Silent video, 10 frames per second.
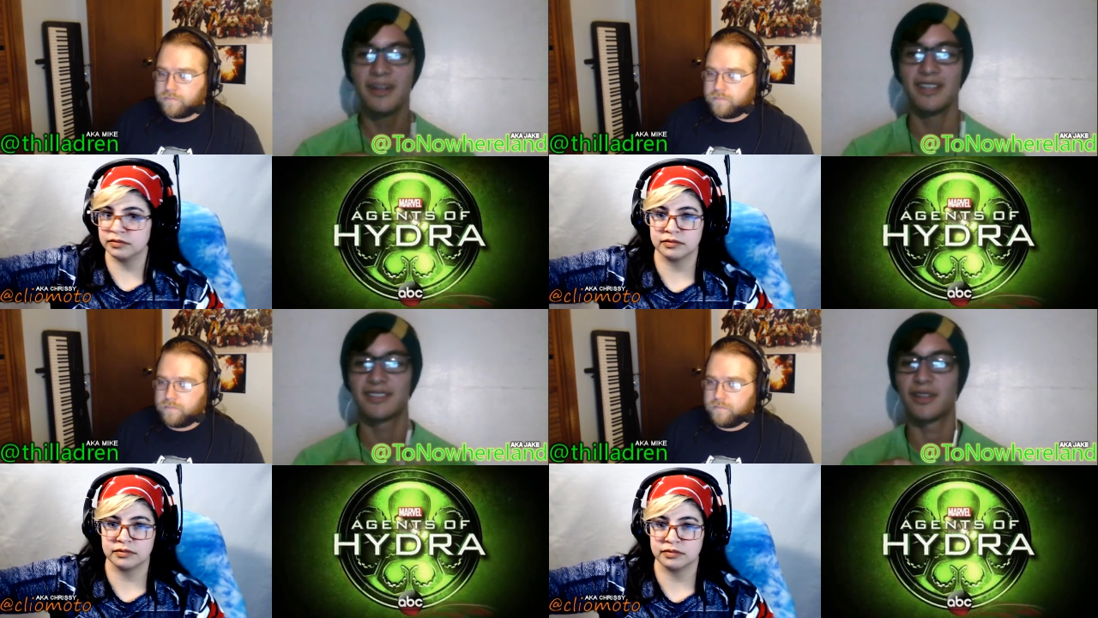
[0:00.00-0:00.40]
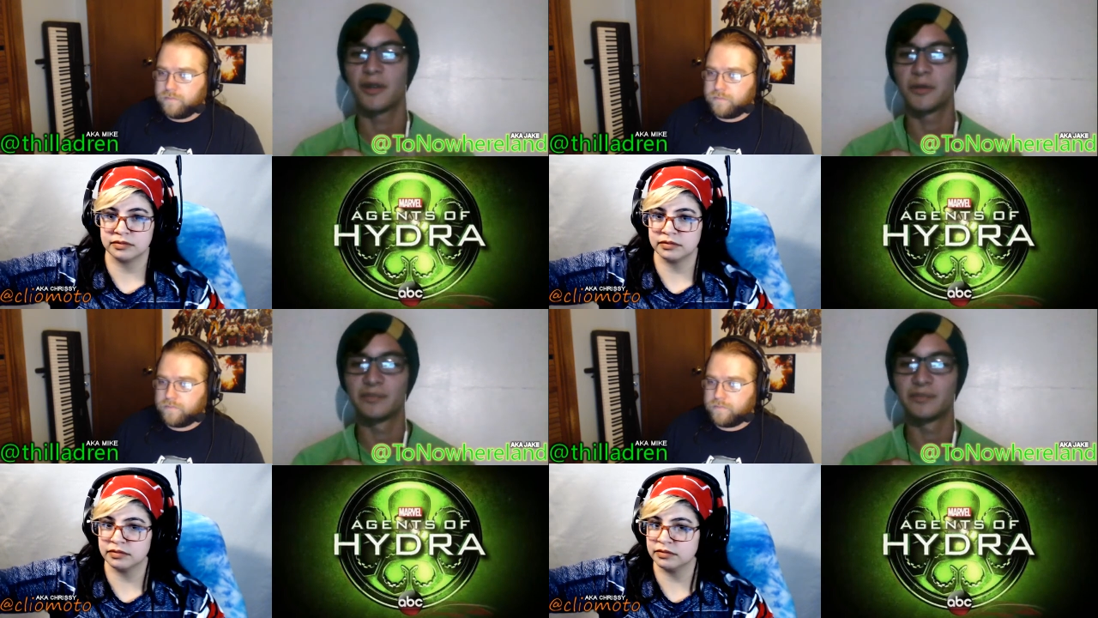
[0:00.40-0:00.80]

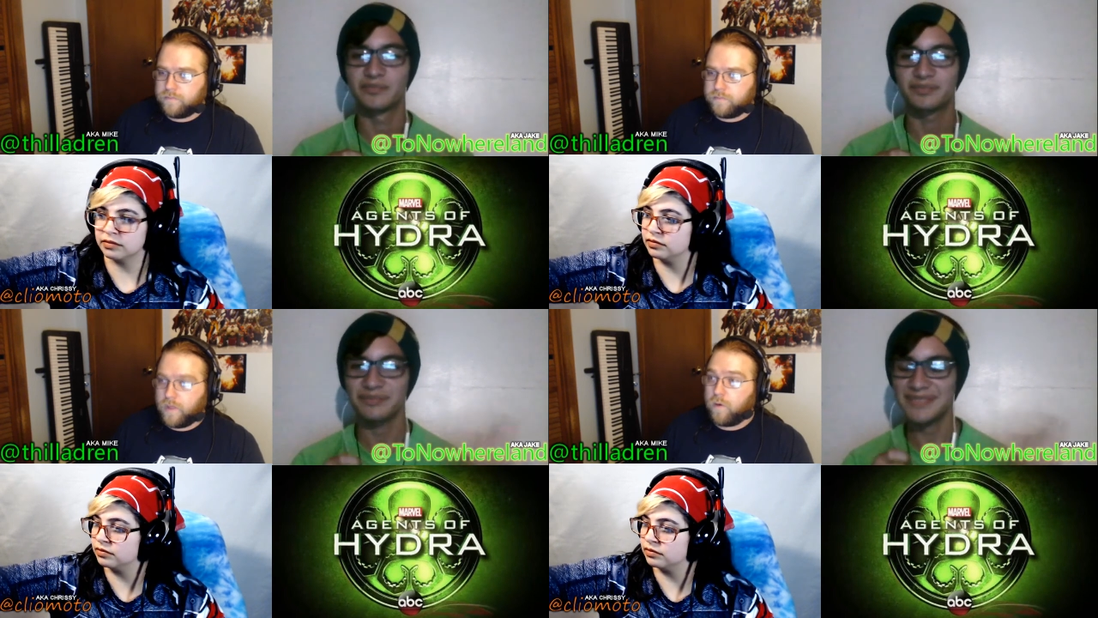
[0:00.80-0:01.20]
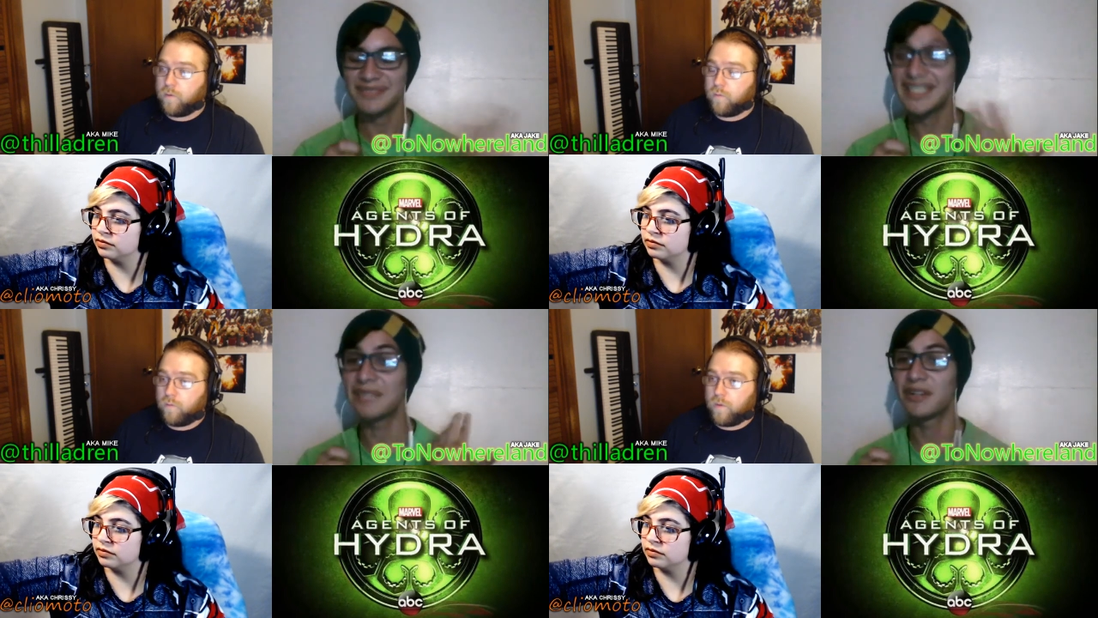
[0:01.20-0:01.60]
Speaker 1: So
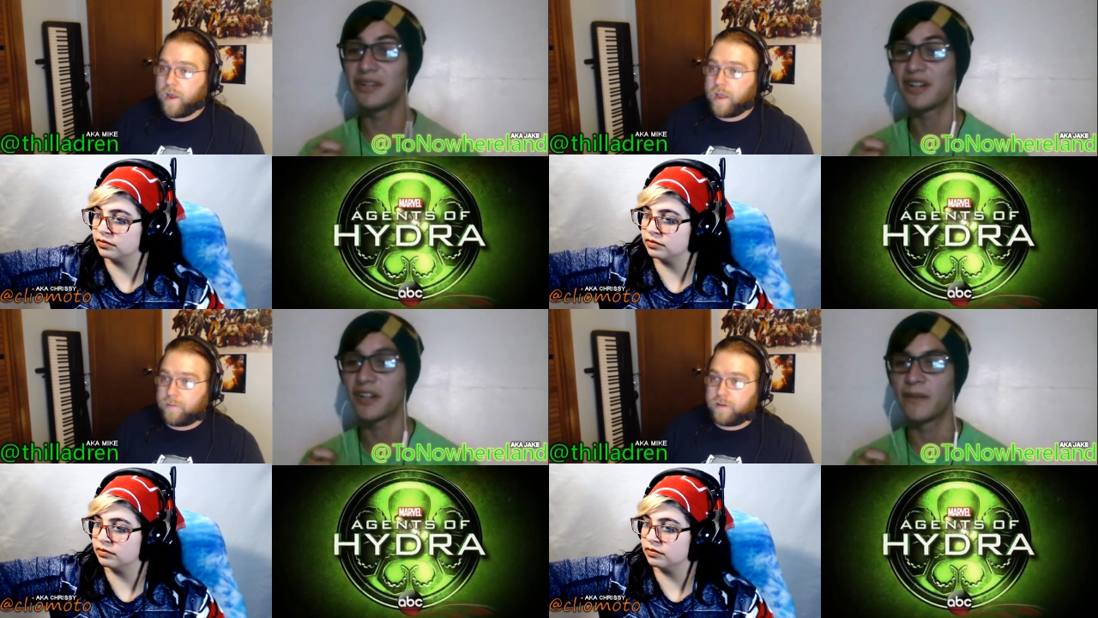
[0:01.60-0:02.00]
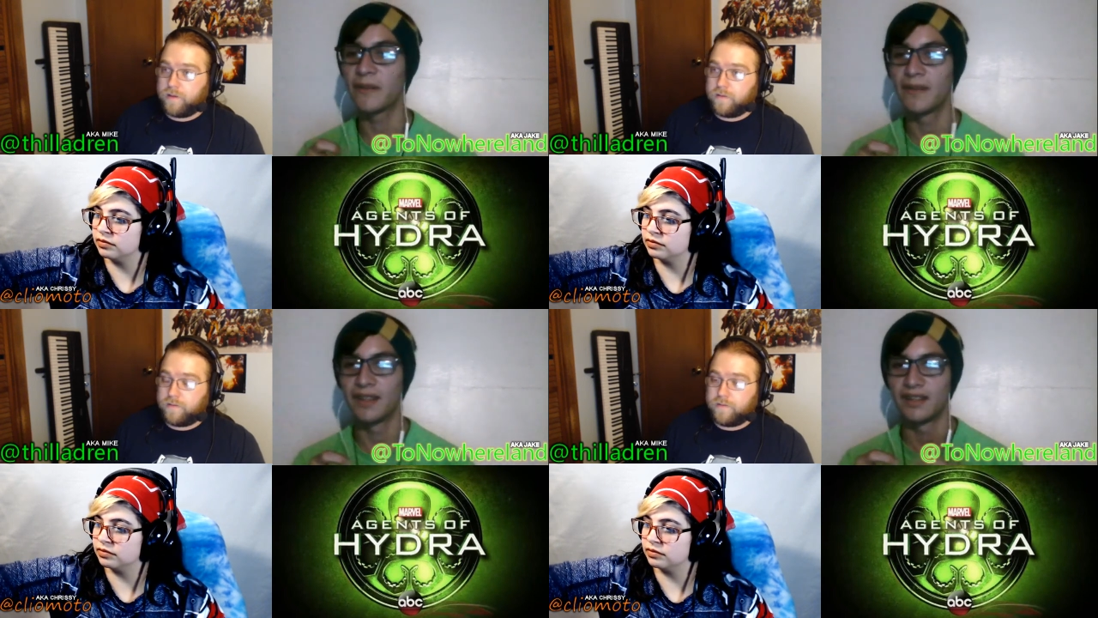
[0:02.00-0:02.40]
Speaker 2: it right, wouldn't
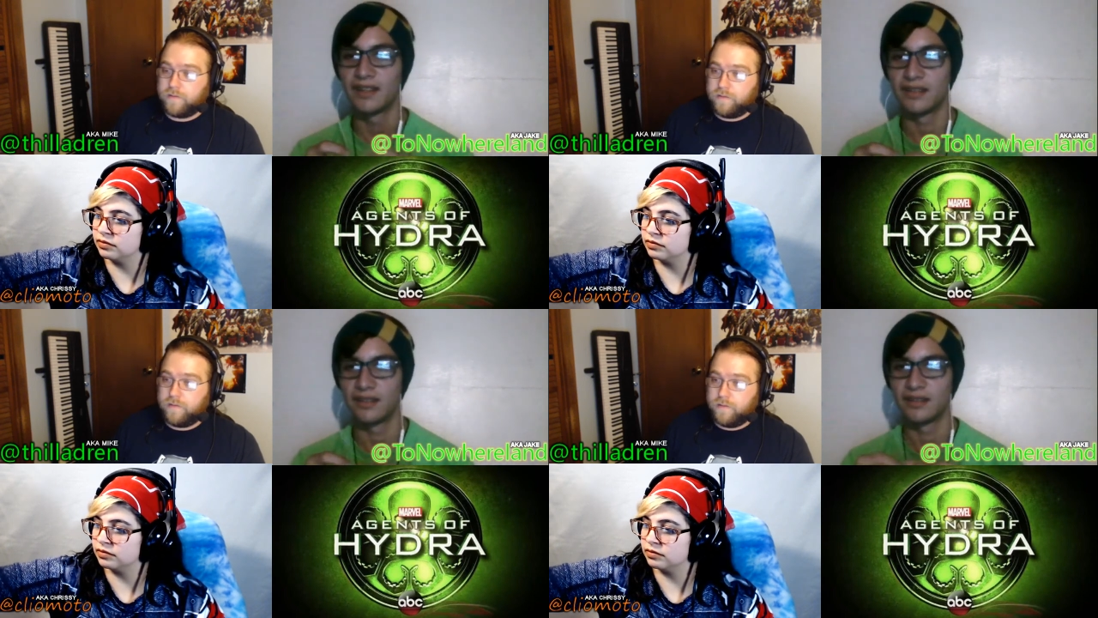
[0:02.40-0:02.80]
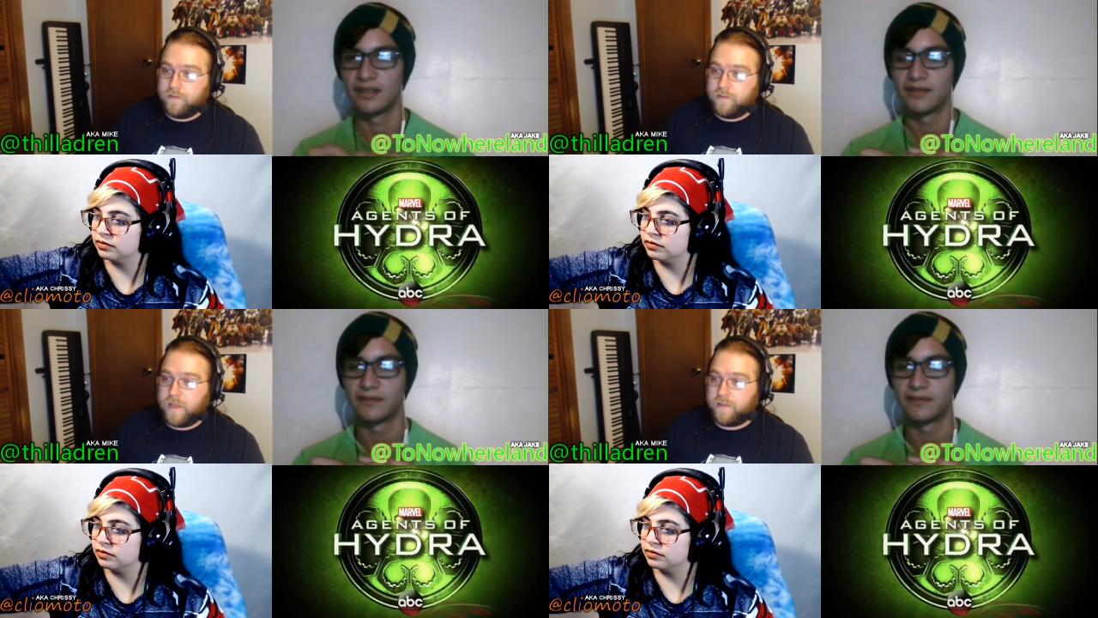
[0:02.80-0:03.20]
hurt.
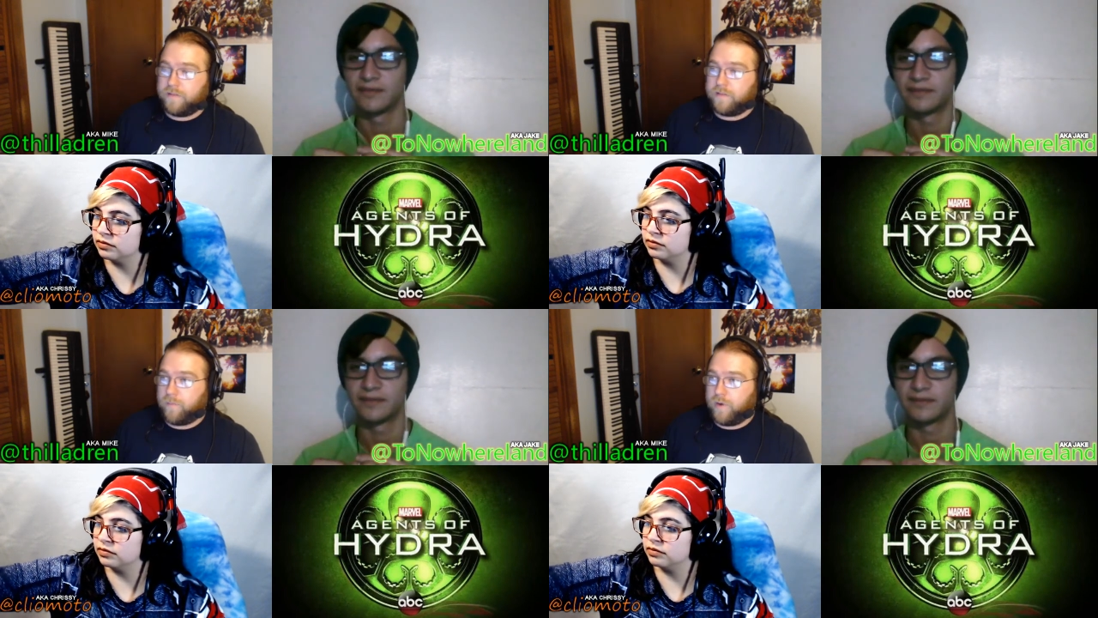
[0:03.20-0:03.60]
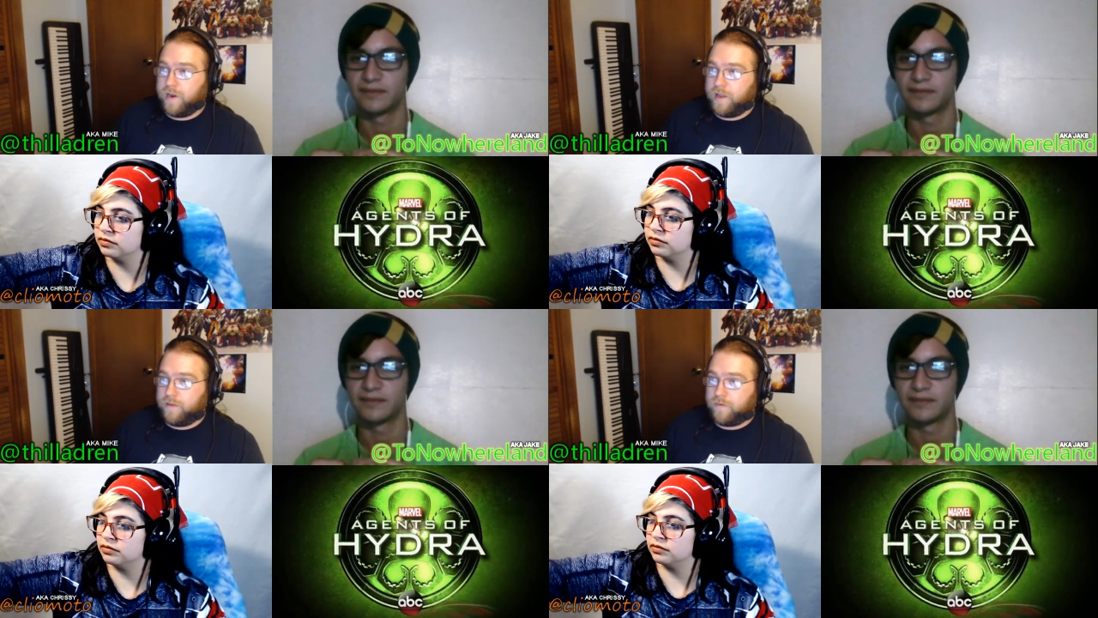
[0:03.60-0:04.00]
Yeah, they
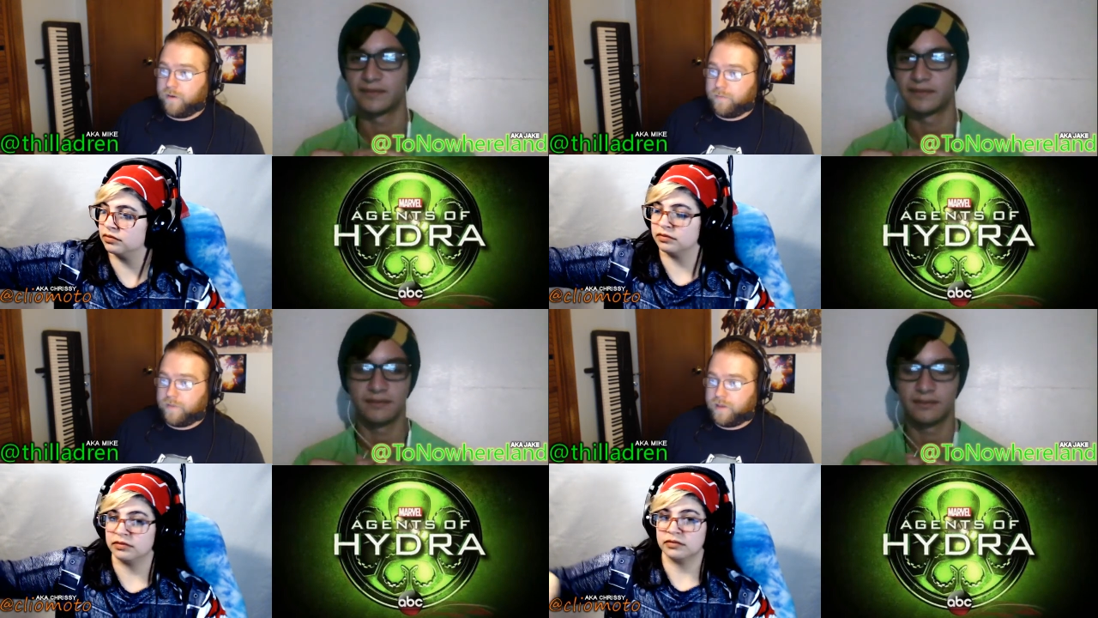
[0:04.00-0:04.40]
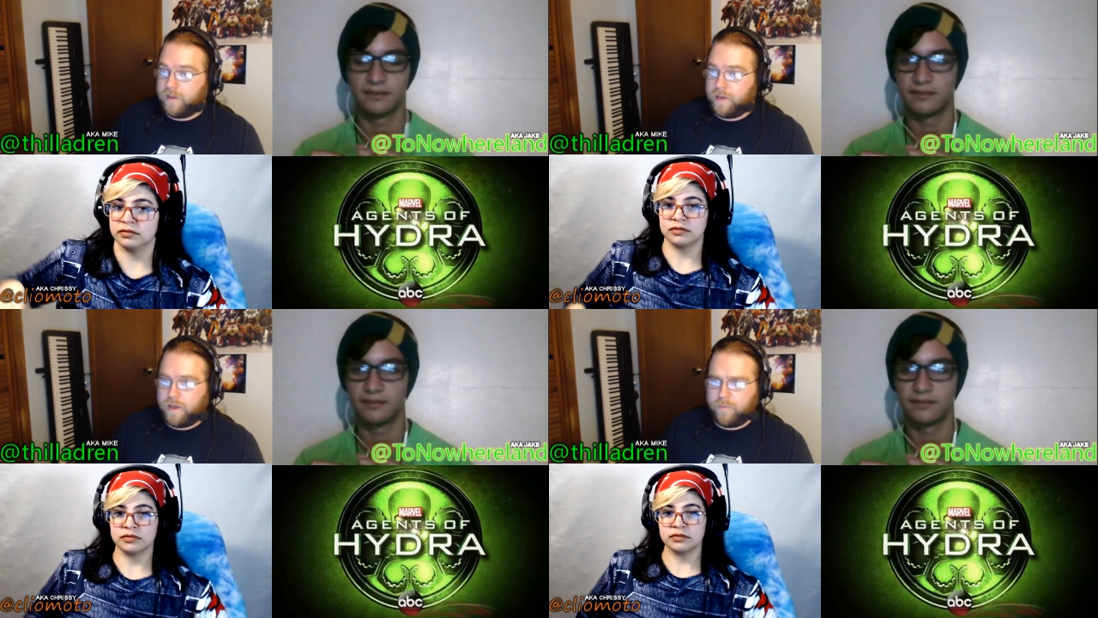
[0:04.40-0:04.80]
separated it from the uh,